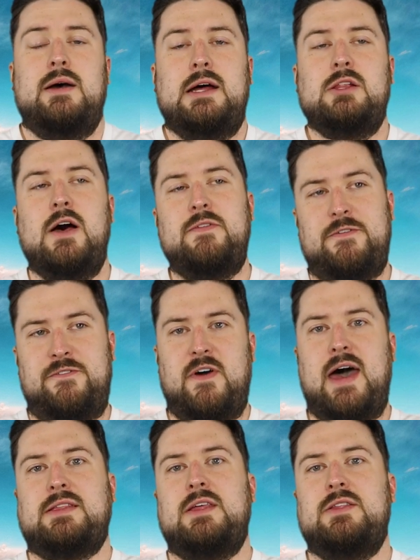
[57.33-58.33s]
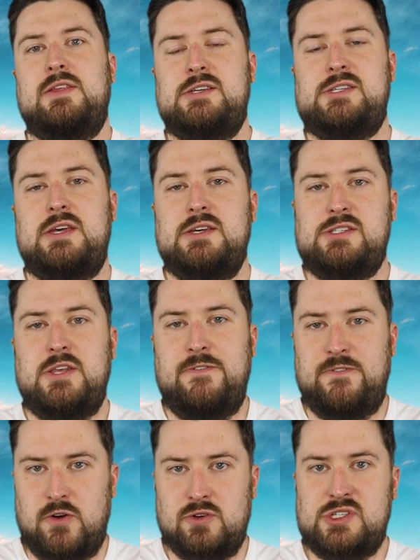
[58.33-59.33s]
And I love the fact that this is the
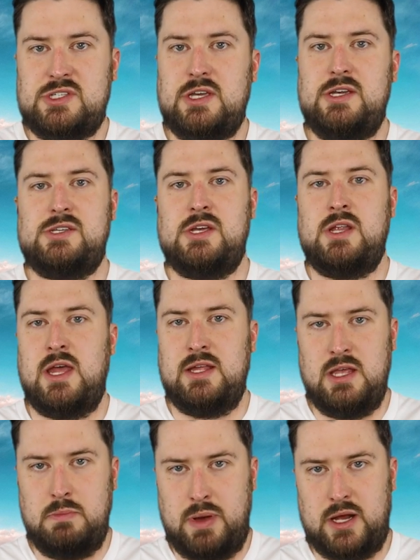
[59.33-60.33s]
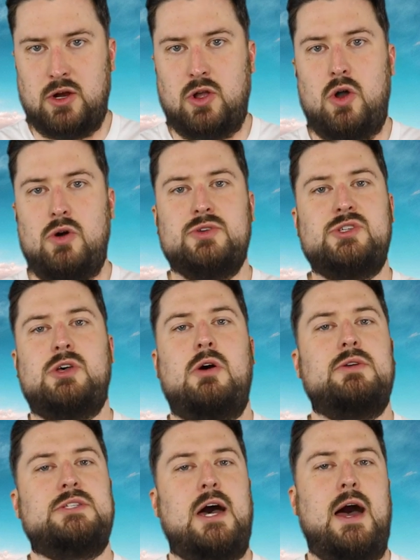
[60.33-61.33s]
first season in the Better Call
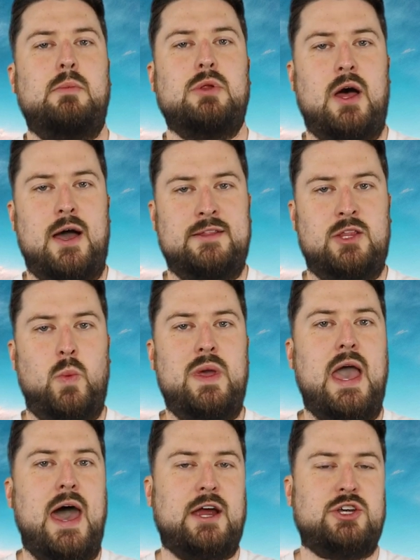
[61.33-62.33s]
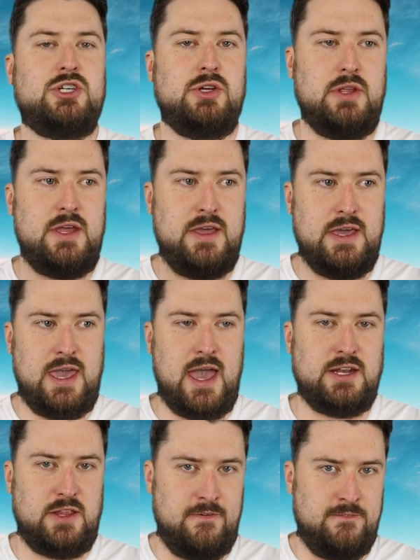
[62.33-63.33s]
Saul timeline that we actually
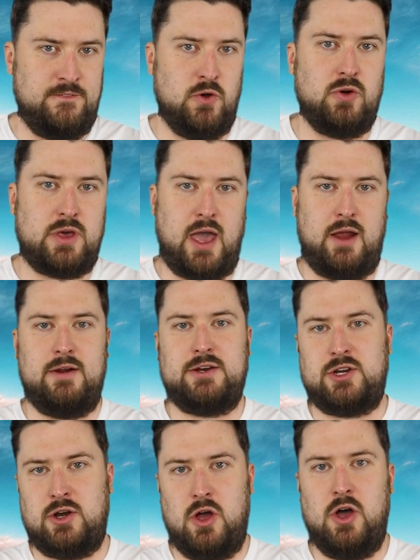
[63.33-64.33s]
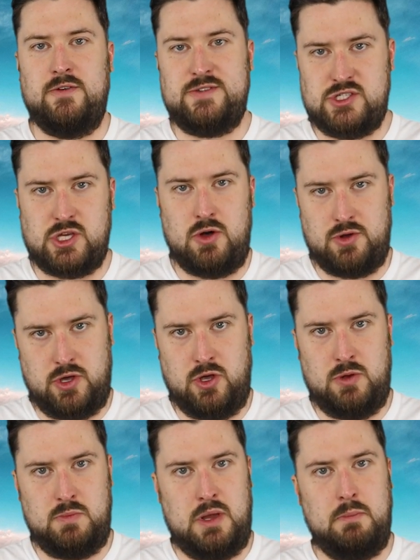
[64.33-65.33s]
get the full character of Saul
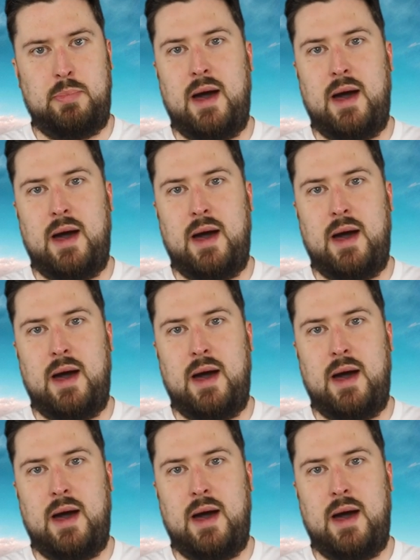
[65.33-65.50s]
Goodman.